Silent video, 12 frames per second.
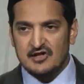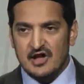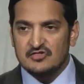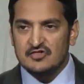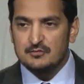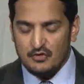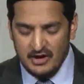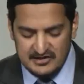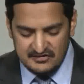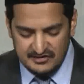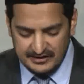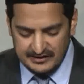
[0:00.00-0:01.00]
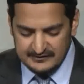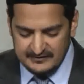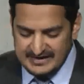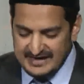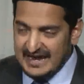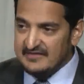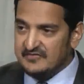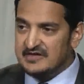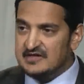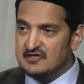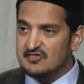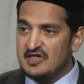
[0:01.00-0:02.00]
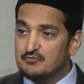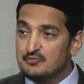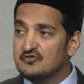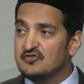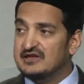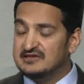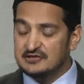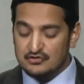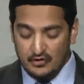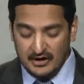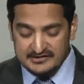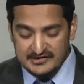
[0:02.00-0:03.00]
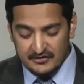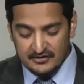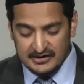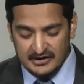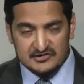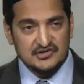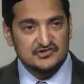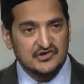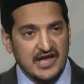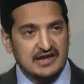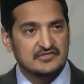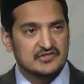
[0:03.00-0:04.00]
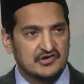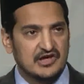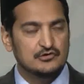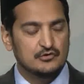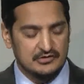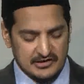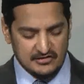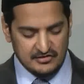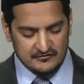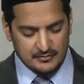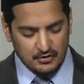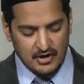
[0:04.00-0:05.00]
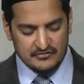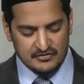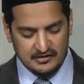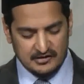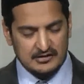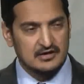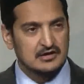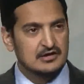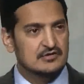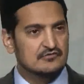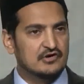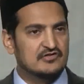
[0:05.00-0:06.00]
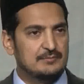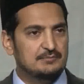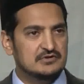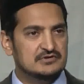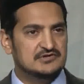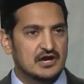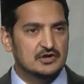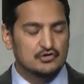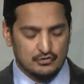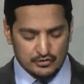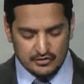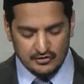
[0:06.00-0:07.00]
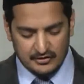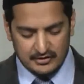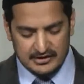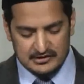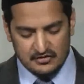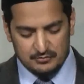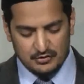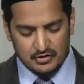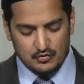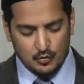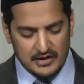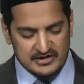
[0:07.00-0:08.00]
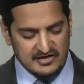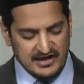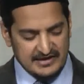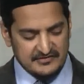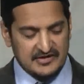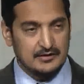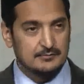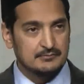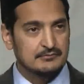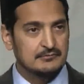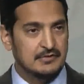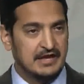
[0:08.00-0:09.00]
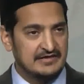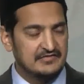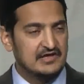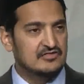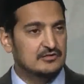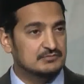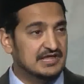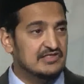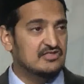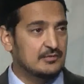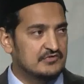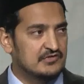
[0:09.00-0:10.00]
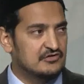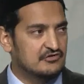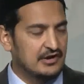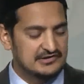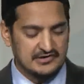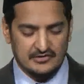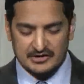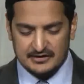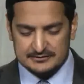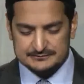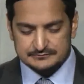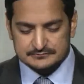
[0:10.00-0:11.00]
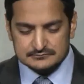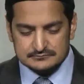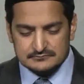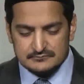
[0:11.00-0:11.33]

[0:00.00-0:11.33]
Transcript: It is not surprising that atheists have presented criteria to check the genuineness of a prophecy. For example, Doug Kruger, in his book, What is Atheism, lists some of these criteria.